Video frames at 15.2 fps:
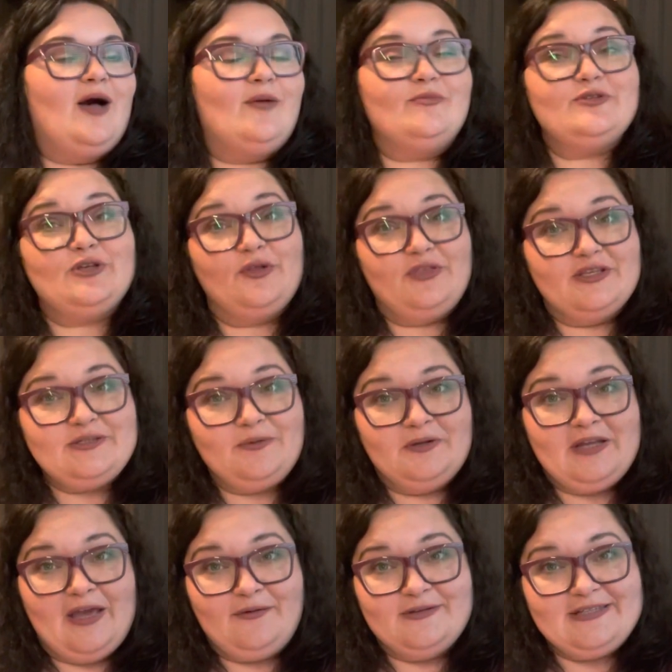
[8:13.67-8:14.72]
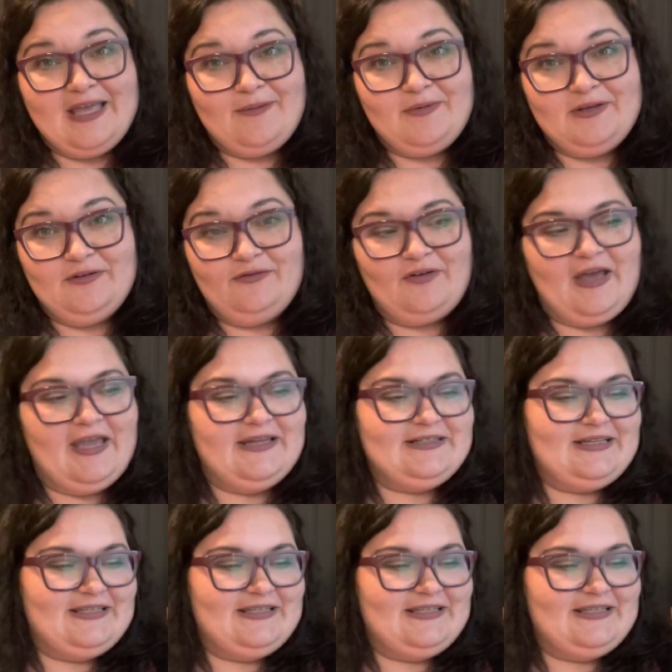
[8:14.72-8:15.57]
So this one I was happy to find.